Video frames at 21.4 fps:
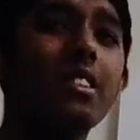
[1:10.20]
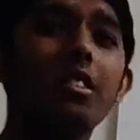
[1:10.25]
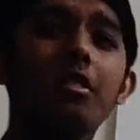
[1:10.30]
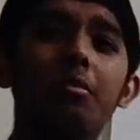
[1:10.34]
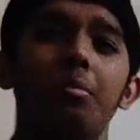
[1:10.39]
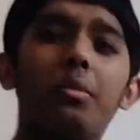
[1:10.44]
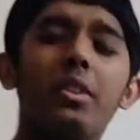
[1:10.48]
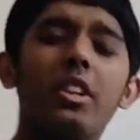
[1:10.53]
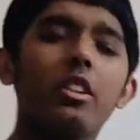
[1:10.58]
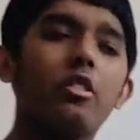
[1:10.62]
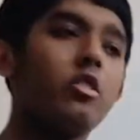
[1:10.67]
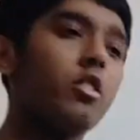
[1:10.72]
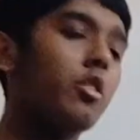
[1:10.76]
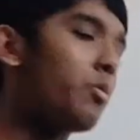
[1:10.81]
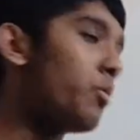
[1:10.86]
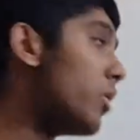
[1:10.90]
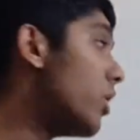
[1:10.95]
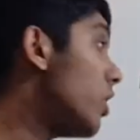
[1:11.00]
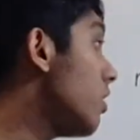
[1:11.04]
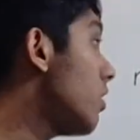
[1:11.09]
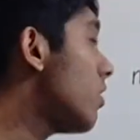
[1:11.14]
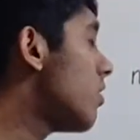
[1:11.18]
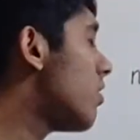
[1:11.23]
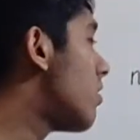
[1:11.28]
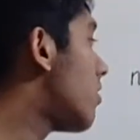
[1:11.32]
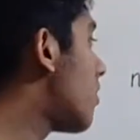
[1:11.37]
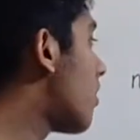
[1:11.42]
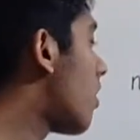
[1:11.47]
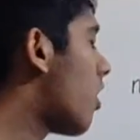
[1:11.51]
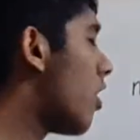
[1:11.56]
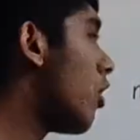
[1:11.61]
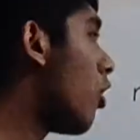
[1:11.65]
seems pretty trivial.
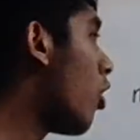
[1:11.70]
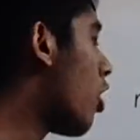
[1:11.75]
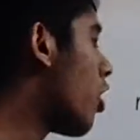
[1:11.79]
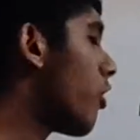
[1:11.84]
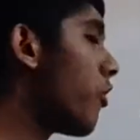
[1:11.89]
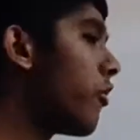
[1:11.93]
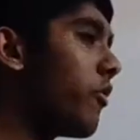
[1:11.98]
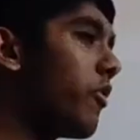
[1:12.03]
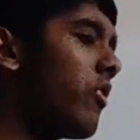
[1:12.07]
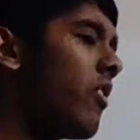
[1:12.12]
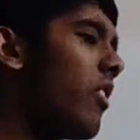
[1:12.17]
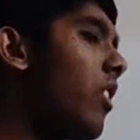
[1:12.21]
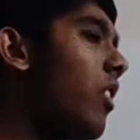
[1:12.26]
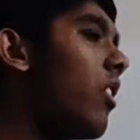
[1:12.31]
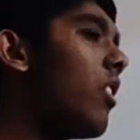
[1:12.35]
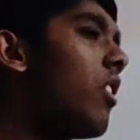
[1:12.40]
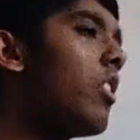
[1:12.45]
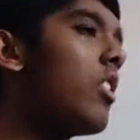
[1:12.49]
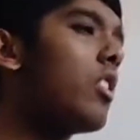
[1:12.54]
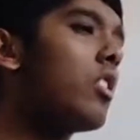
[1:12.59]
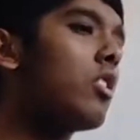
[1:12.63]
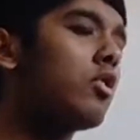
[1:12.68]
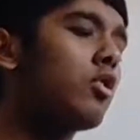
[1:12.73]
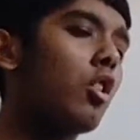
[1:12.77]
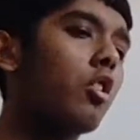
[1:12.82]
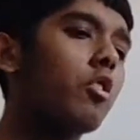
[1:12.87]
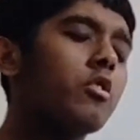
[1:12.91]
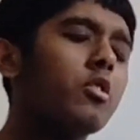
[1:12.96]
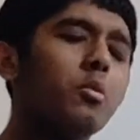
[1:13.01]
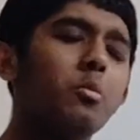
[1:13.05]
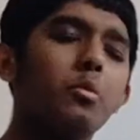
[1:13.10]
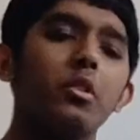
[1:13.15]
A lot of
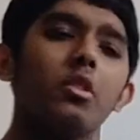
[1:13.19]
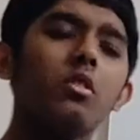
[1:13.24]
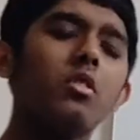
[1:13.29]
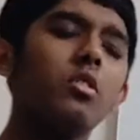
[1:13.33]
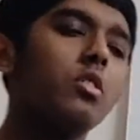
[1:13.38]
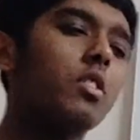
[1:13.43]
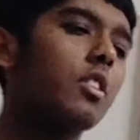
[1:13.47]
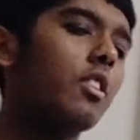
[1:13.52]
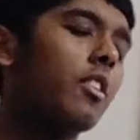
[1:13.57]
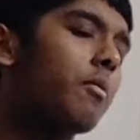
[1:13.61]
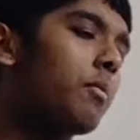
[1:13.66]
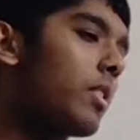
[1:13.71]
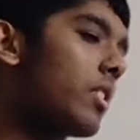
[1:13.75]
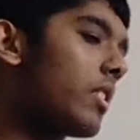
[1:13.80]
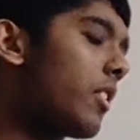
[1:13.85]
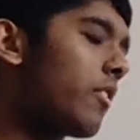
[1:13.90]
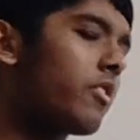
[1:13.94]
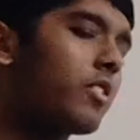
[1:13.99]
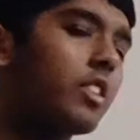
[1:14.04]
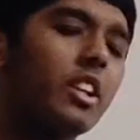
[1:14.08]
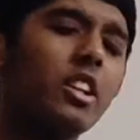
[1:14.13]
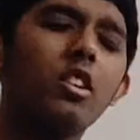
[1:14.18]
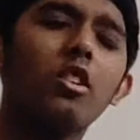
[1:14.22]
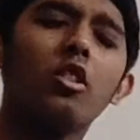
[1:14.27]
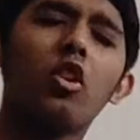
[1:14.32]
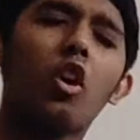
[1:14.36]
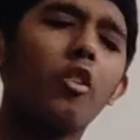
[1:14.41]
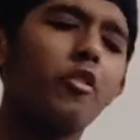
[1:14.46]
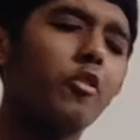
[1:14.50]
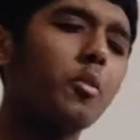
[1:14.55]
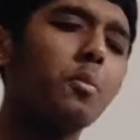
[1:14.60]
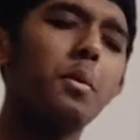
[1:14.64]
the viewers must have seen it. A
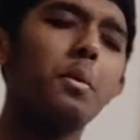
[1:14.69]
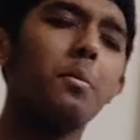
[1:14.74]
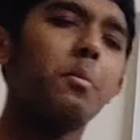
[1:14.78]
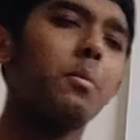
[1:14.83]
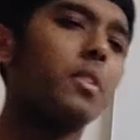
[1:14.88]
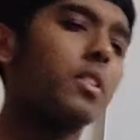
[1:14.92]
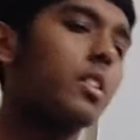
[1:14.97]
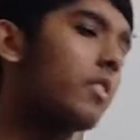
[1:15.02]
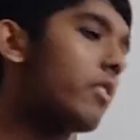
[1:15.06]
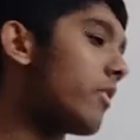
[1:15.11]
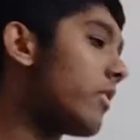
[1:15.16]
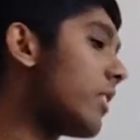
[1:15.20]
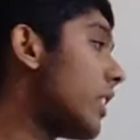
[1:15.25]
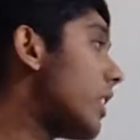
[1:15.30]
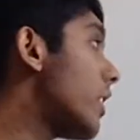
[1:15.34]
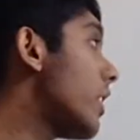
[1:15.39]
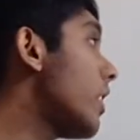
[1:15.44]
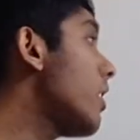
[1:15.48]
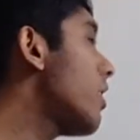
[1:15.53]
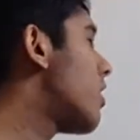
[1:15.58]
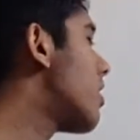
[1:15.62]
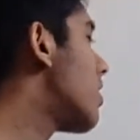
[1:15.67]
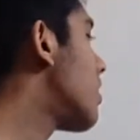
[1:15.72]
lot of you people must have seen it.